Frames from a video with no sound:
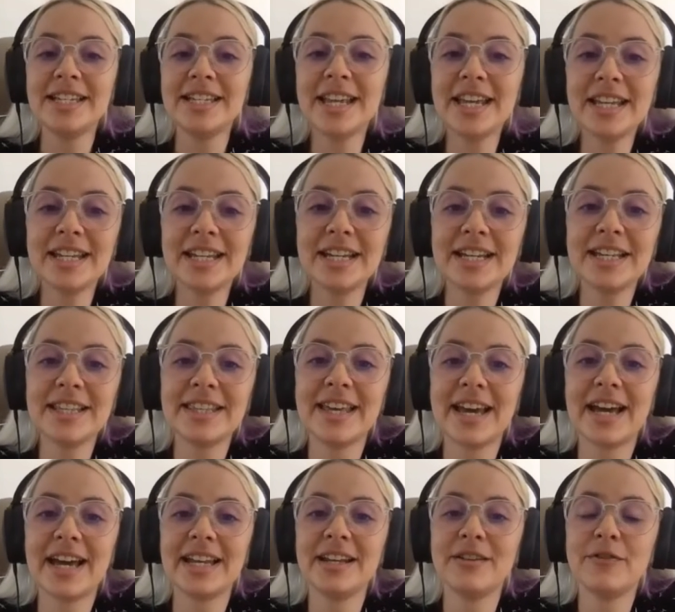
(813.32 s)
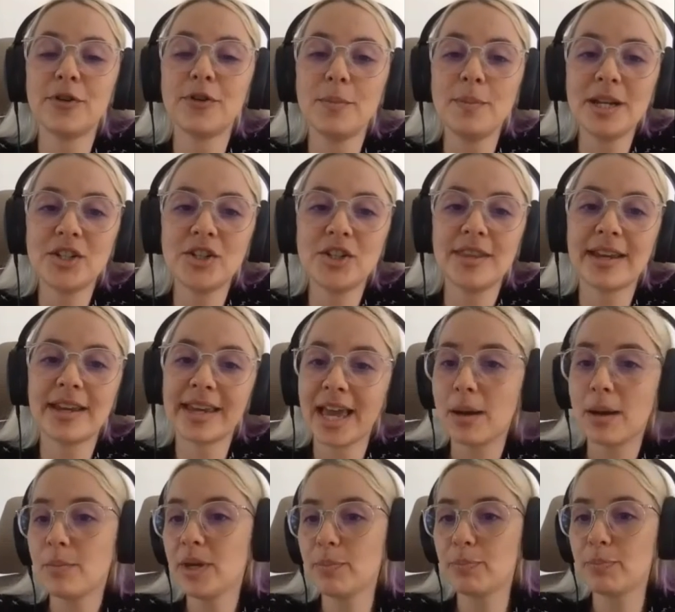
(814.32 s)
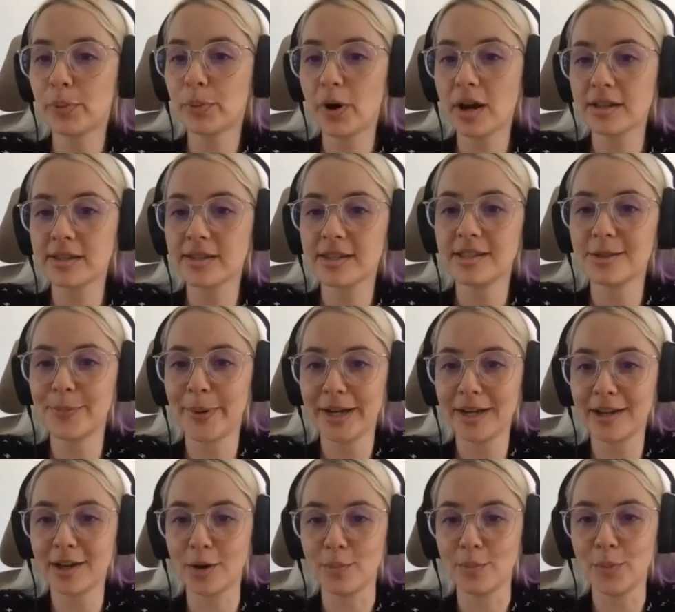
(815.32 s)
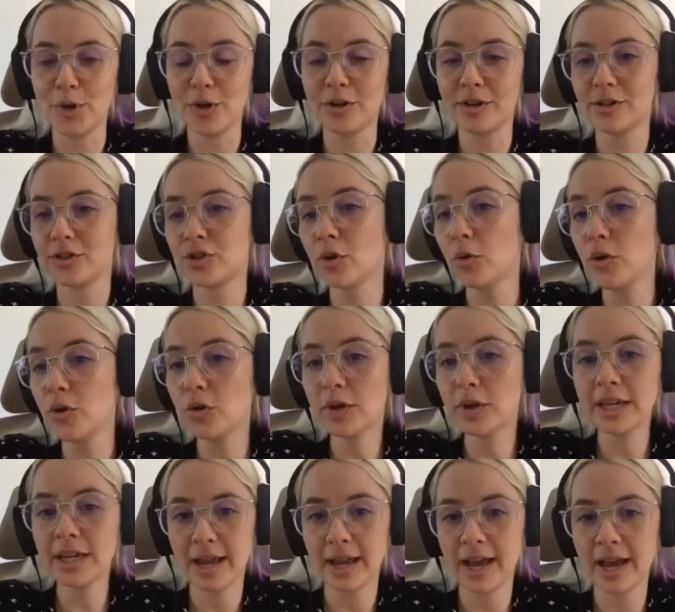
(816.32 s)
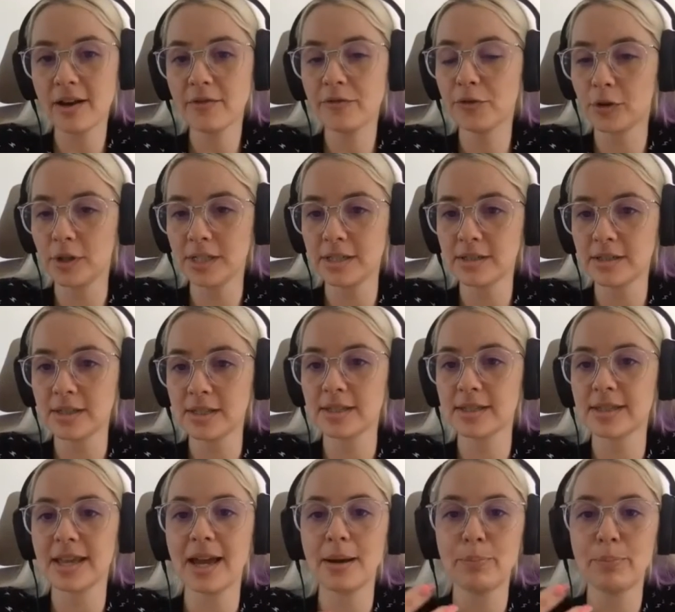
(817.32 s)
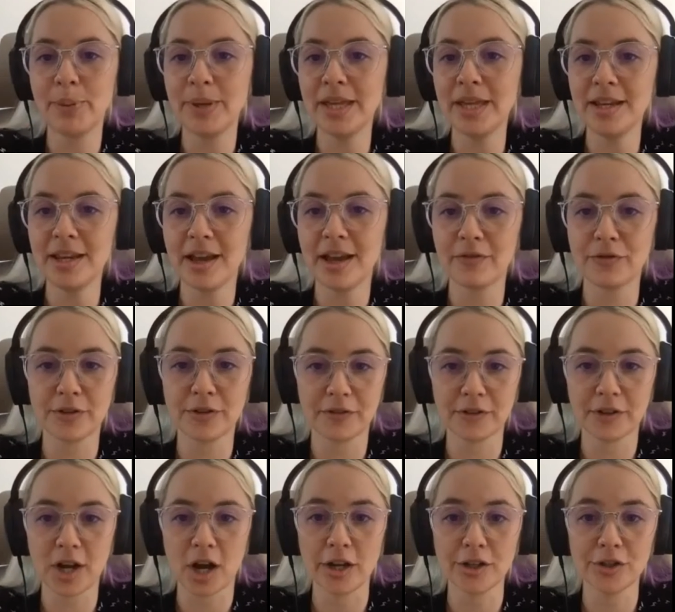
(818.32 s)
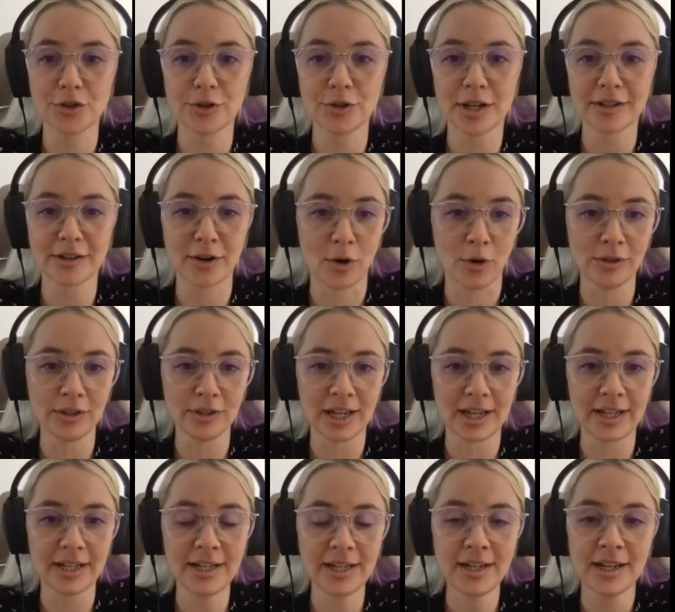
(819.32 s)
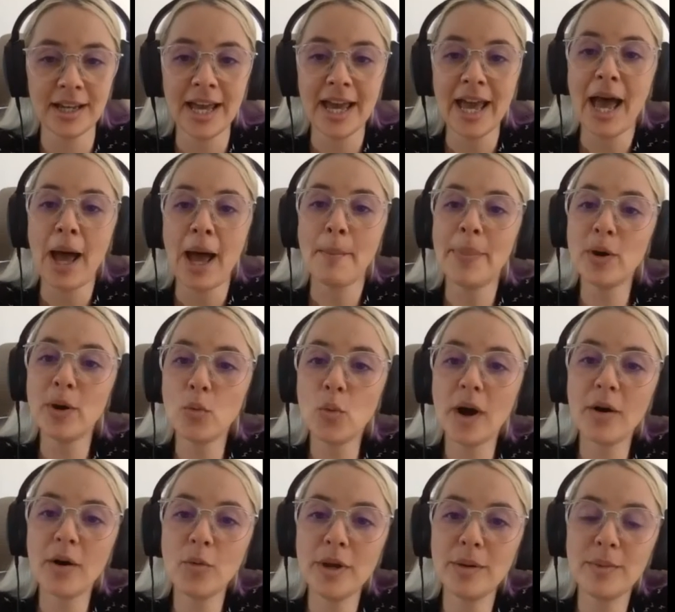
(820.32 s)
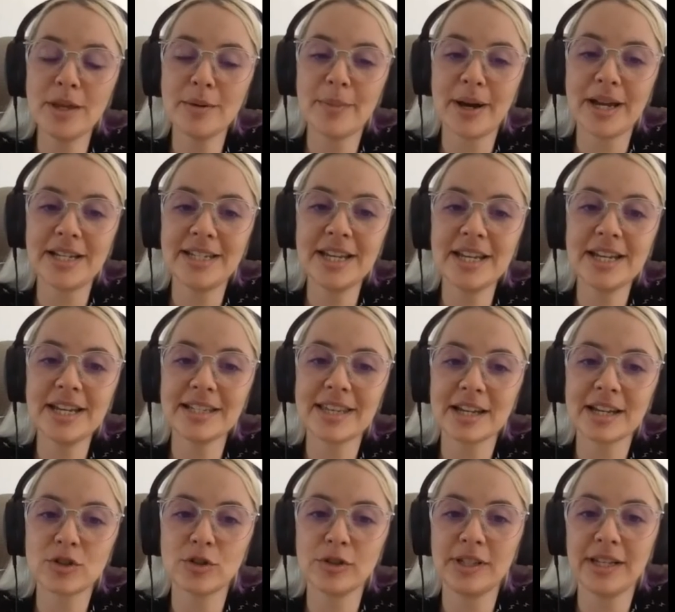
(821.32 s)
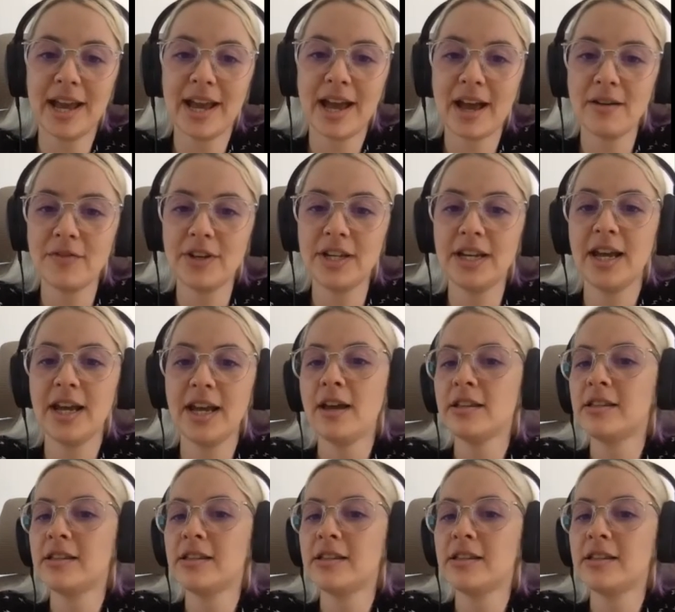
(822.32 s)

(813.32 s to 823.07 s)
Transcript: data that information that can be processed by a computer. So you can have, for instance, a PDF of a contract online but what we mean by data is actually having